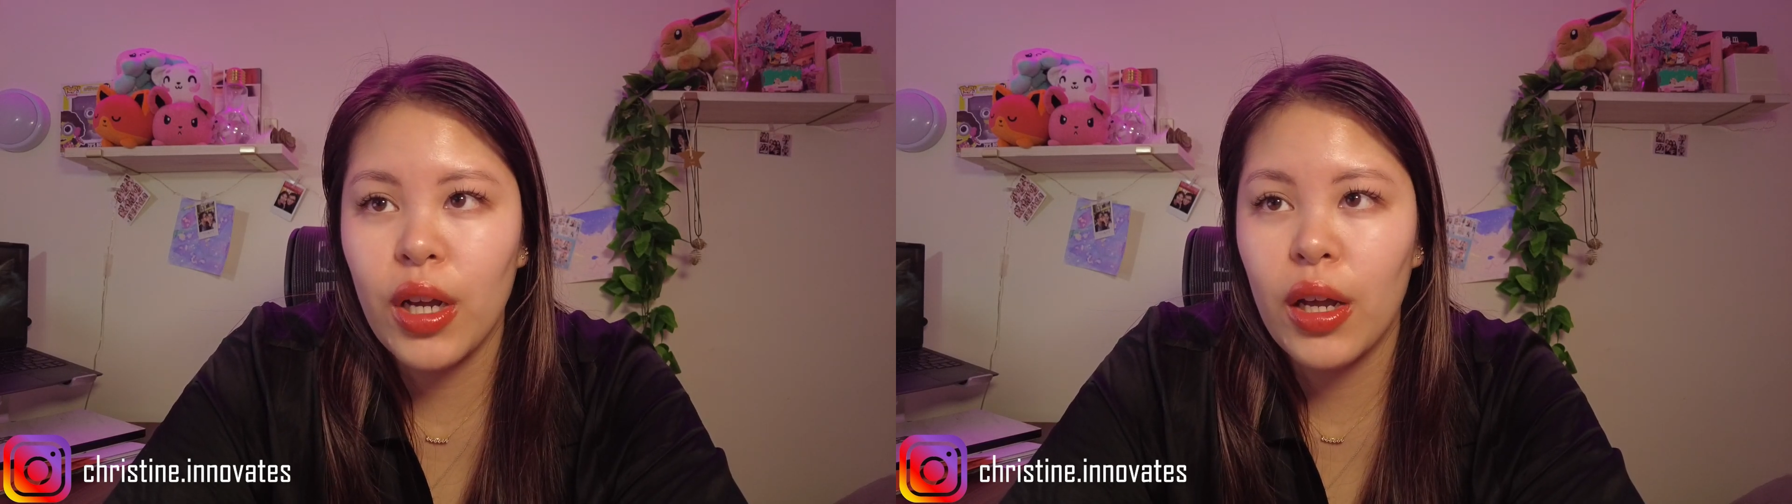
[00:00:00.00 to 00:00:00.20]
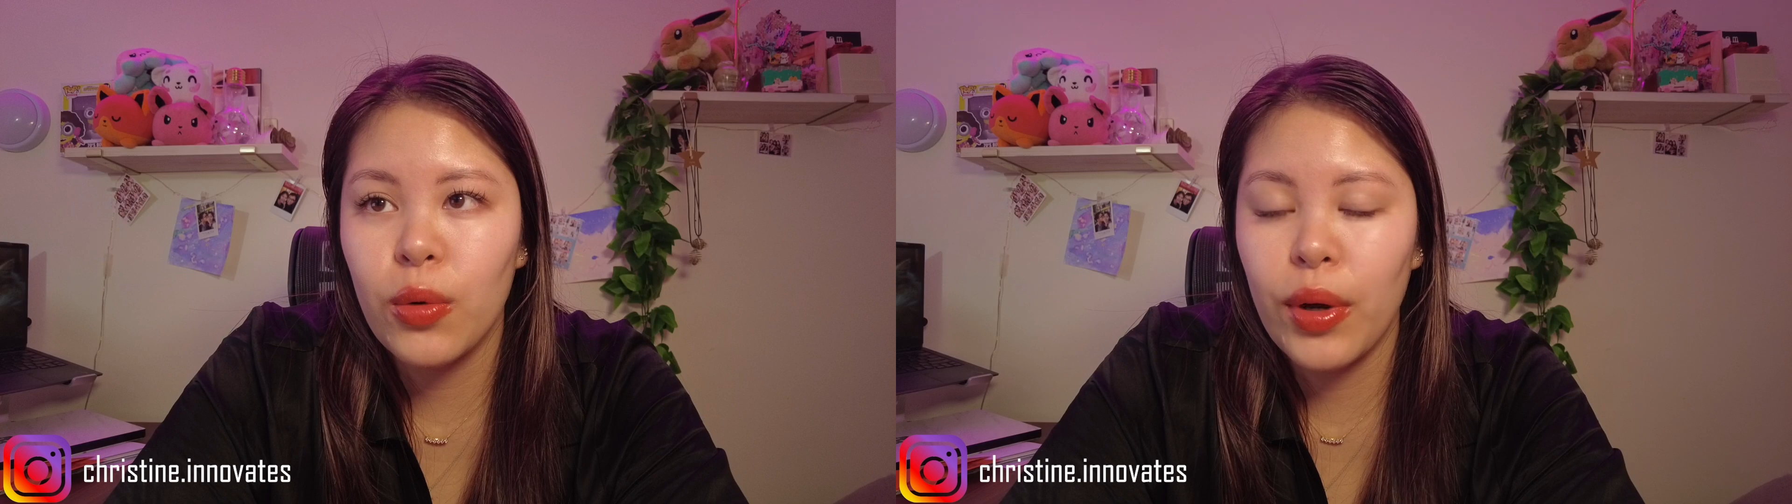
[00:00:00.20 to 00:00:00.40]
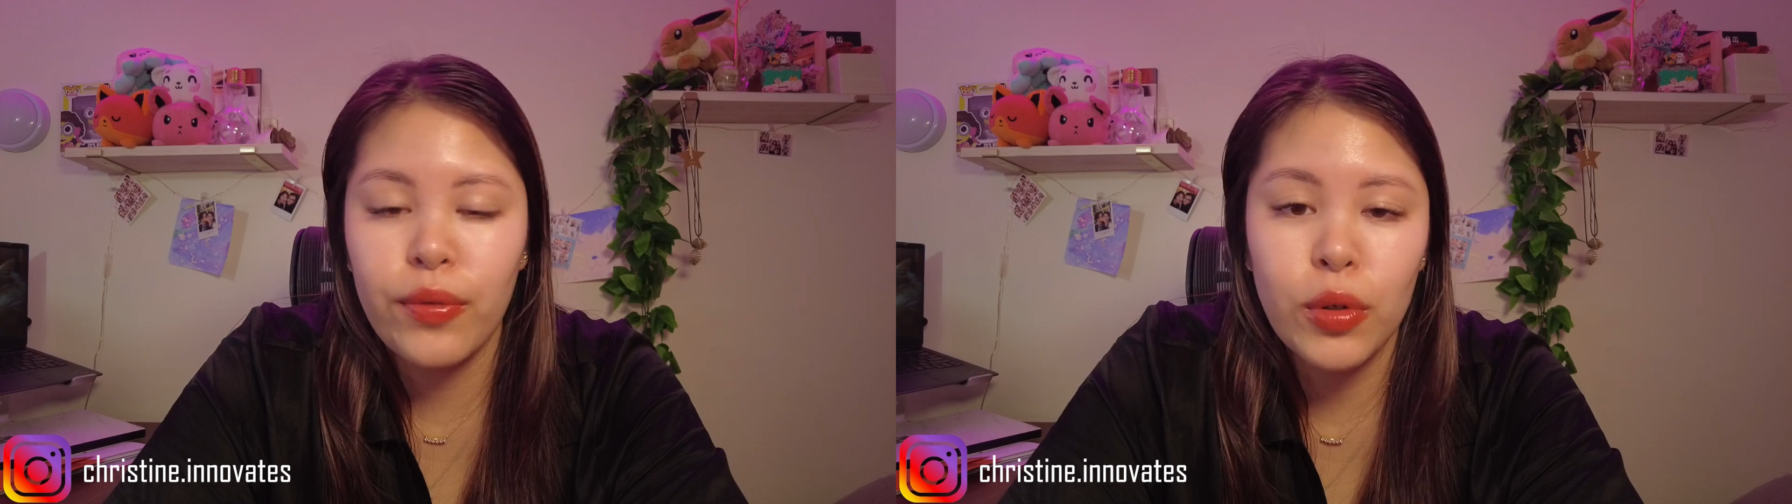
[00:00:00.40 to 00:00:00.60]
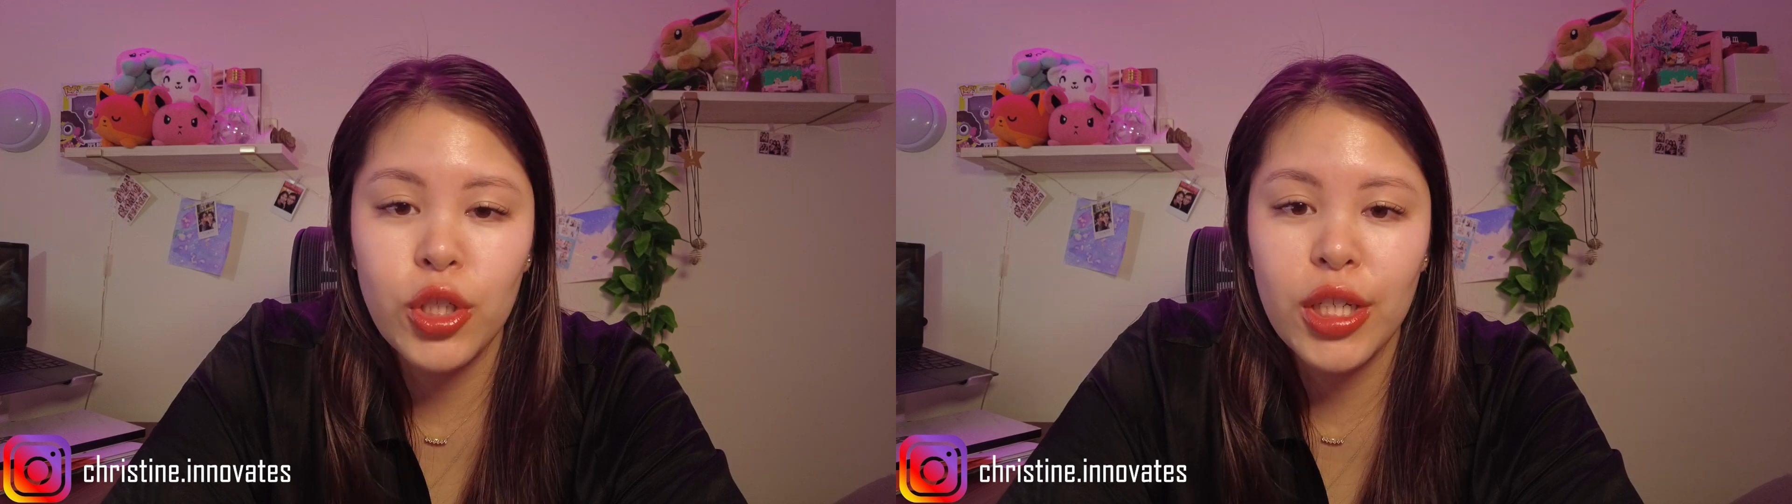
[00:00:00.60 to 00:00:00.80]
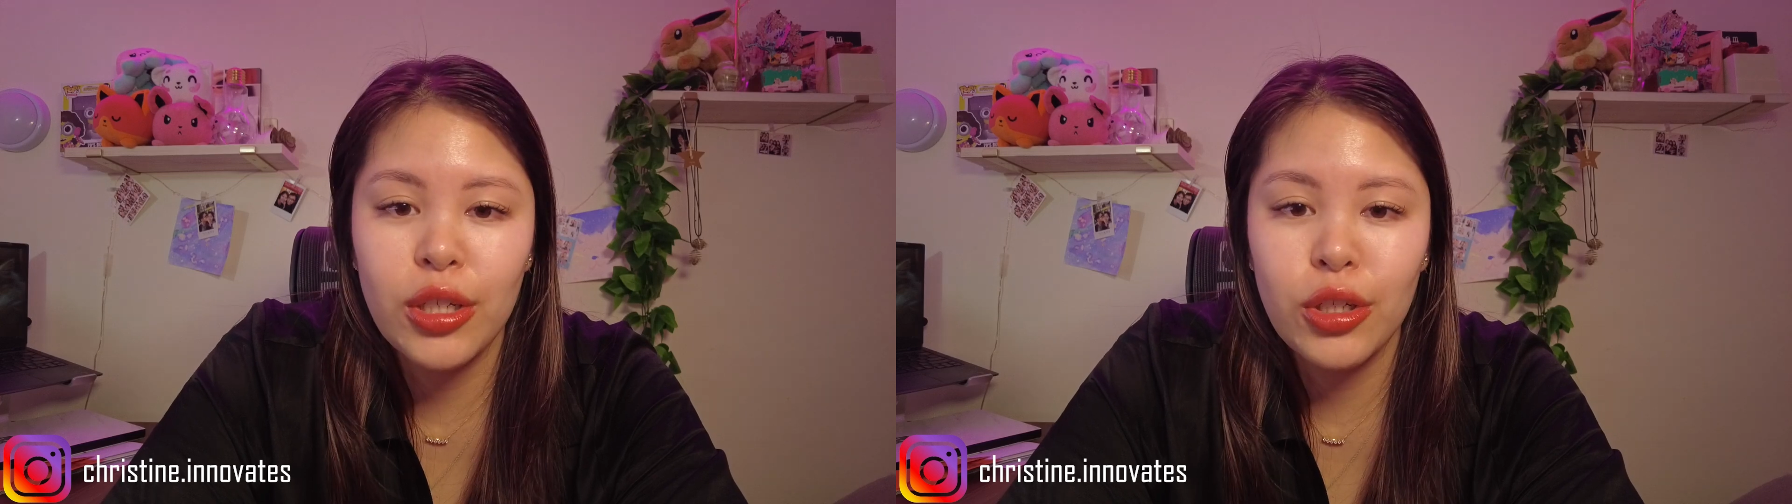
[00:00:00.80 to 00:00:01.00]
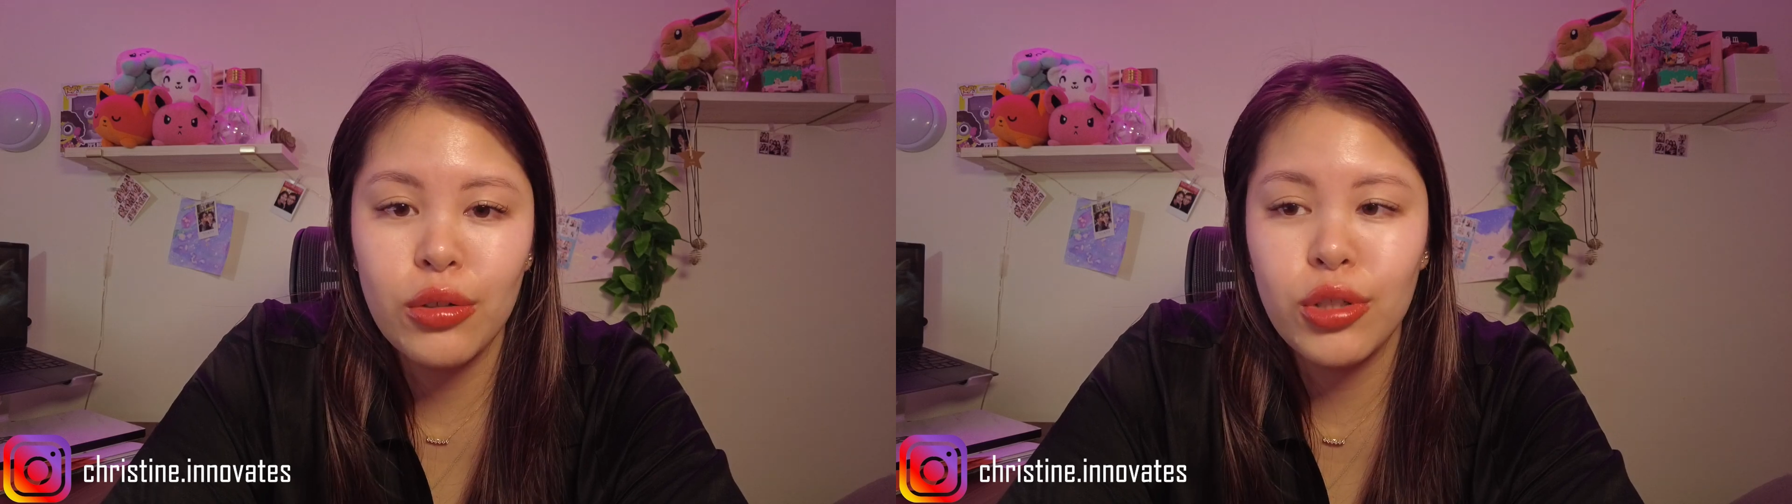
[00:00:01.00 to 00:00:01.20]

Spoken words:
kind of wet food she can do.